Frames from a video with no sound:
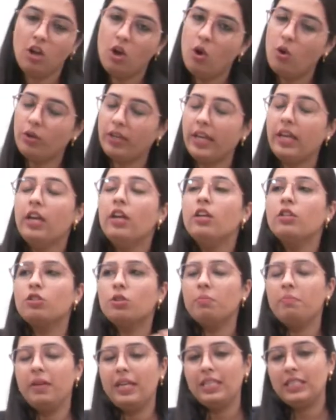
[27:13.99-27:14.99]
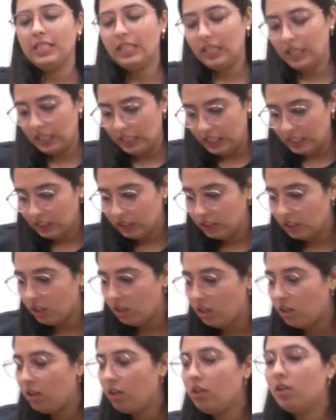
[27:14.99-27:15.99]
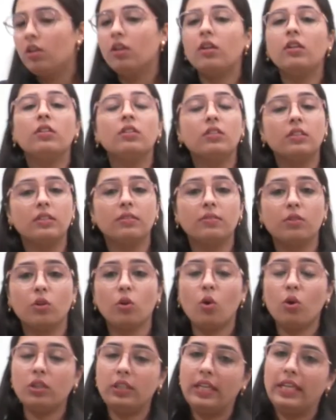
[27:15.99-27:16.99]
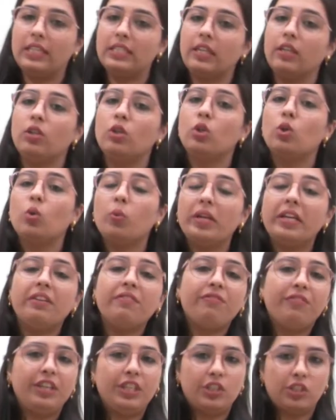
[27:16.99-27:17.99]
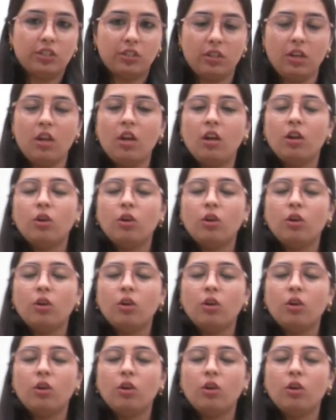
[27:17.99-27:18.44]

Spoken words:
Okay, so basically the growth is a twin feature.